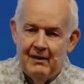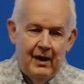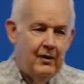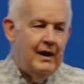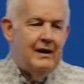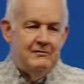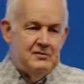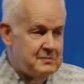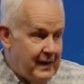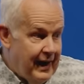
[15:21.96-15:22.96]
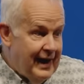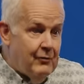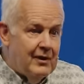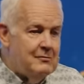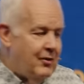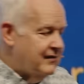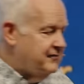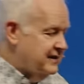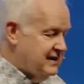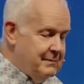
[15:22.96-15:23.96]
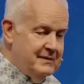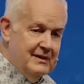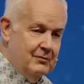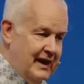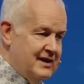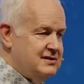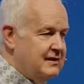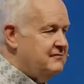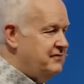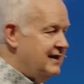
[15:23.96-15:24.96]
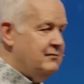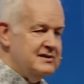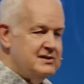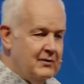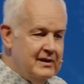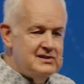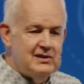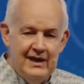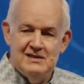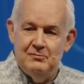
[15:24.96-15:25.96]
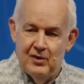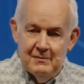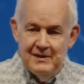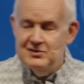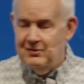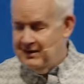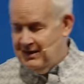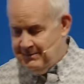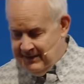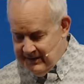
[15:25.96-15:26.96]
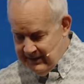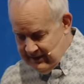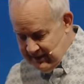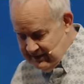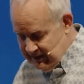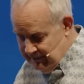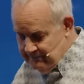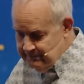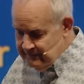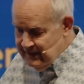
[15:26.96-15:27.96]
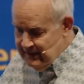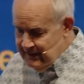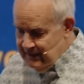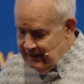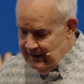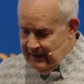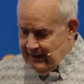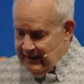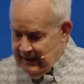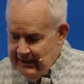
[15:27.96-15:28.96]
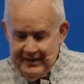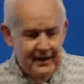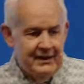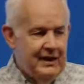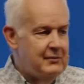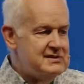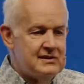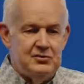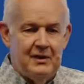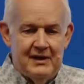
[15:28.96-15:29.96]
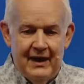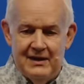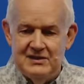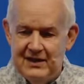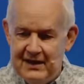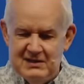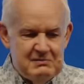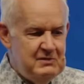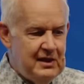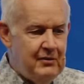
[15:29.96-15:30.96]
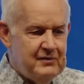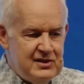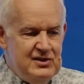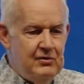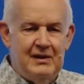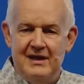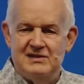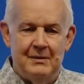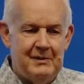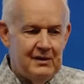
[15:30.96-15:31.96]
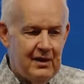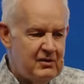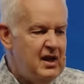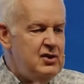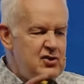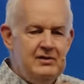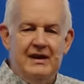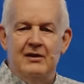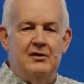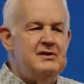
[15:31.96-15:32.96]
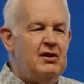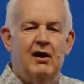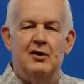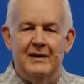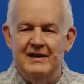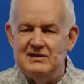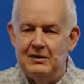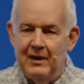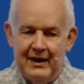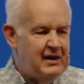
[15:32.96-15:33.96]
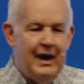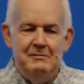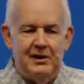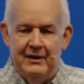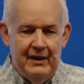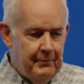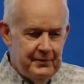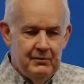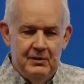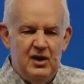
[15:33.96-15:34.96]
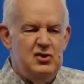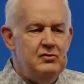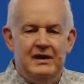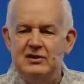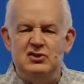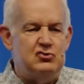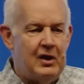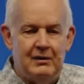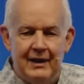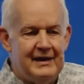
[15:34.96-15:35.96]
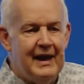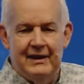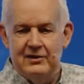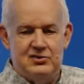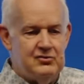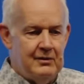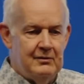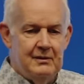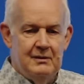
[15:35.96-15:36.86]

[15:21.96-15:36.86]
Uh, it was a high water mark for the company that we actually could find one of these guys and brought him into our company in, in India. And yet he was the sort of guy that says, you know, these new guys coming along, you need to learn it the hard way the same way I do. I'm not going to help you. You need to struggle like I had to struggle.